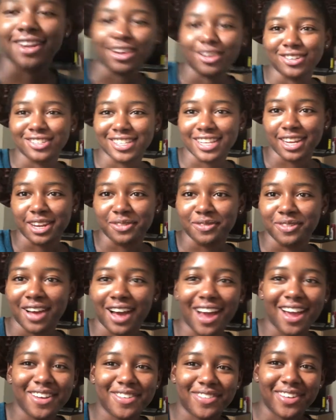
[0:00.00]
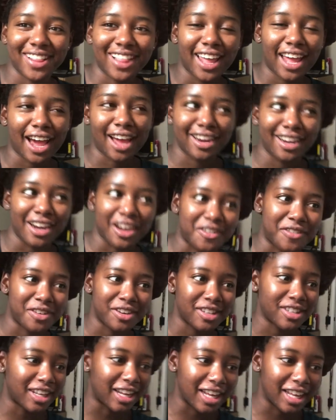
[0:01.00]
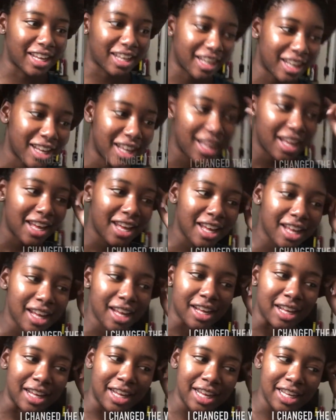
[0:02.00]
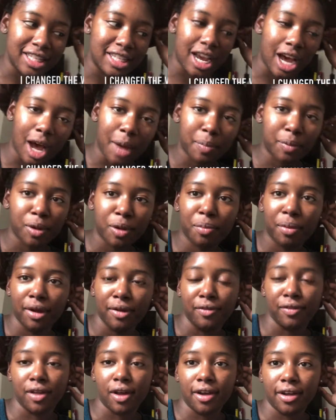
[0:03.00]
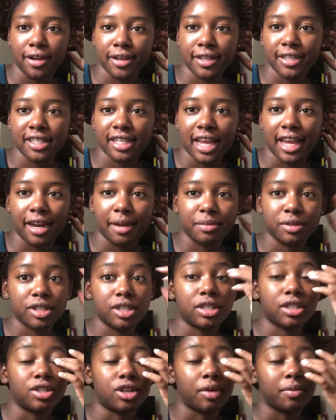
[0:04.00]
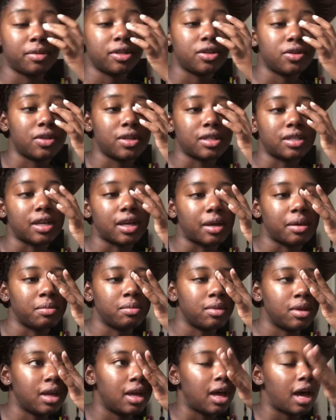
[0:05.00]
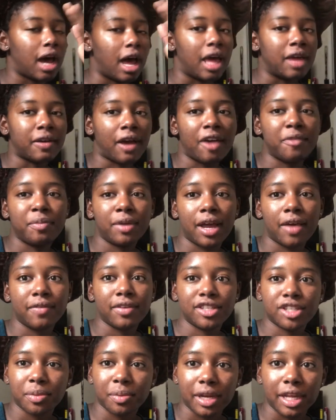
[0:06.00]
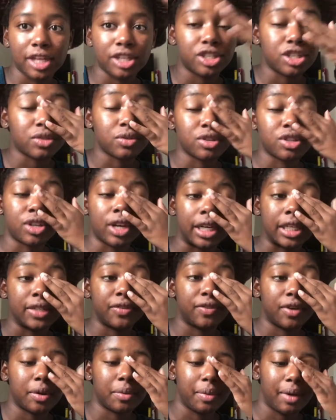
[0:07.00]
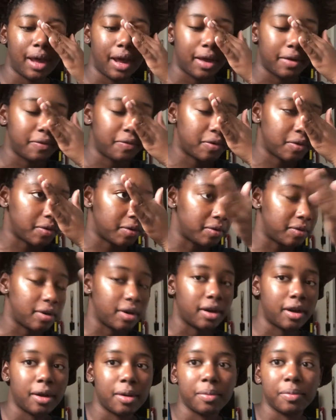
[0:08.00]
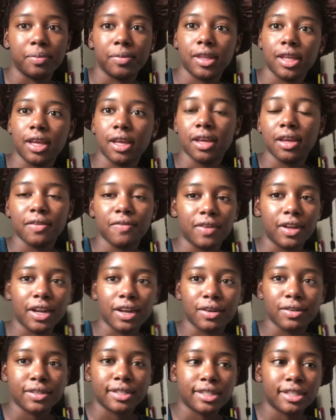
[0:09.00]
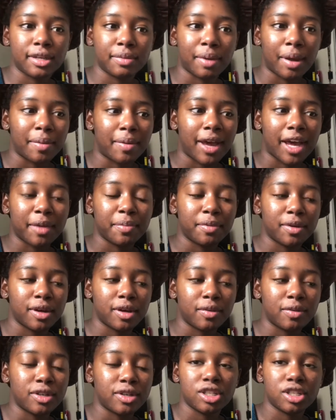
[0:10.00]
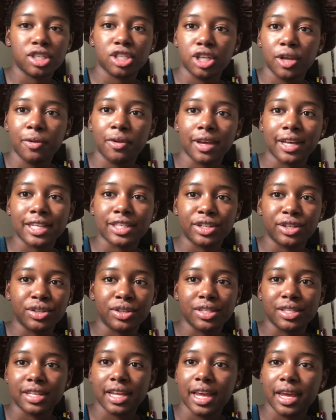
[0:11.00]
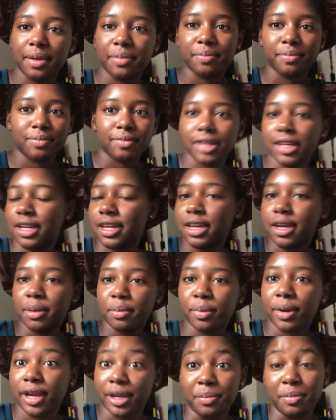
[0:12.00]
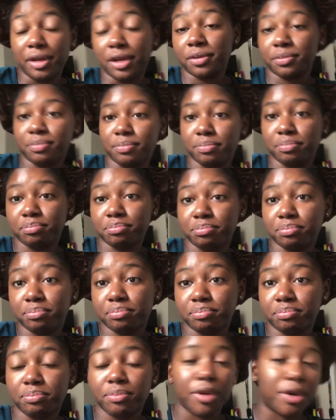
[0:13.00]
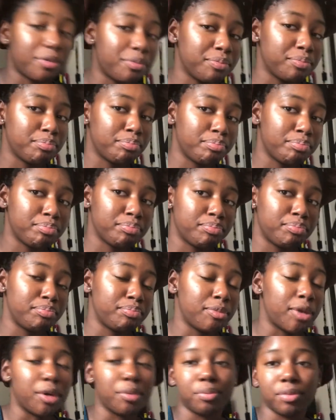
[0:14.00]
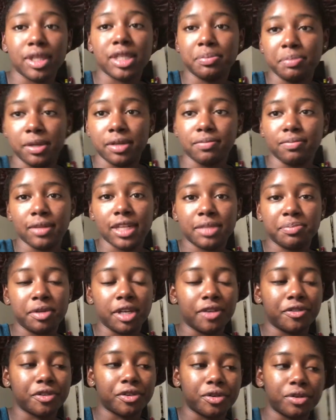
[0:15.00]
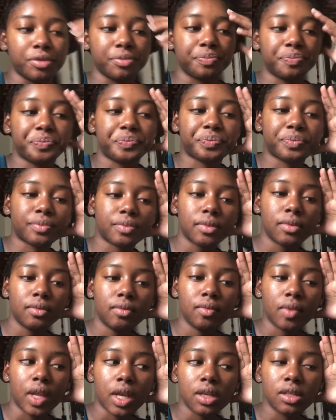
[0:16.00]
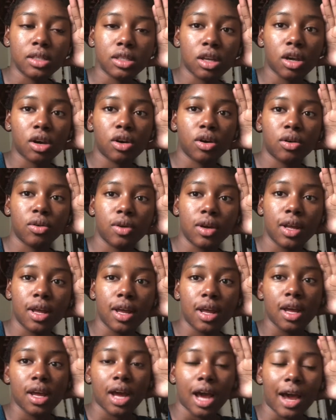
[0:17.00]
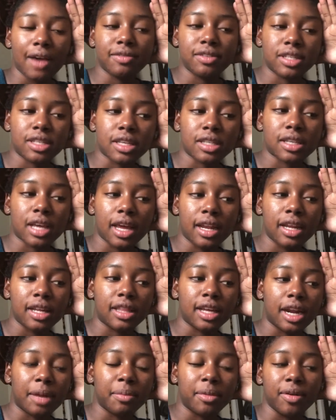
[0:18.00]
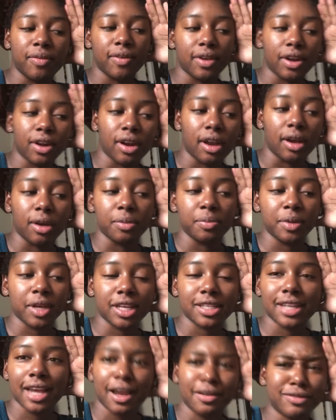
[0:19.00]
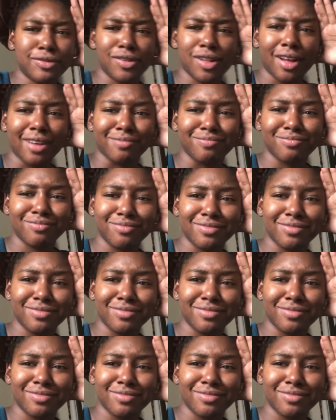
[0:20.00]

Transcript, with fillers: No, just kidding. But I feel like I never like get to upload my vlogs, and I'm just determined to this time. I, I've been having so many issues with transferring my iPhone um, videos to my MacBook, just do it because they're the same brand. But nope, nope, nope. It's been it's been difficult. So I've just decided that I'm gonna figure it out because I have to vlog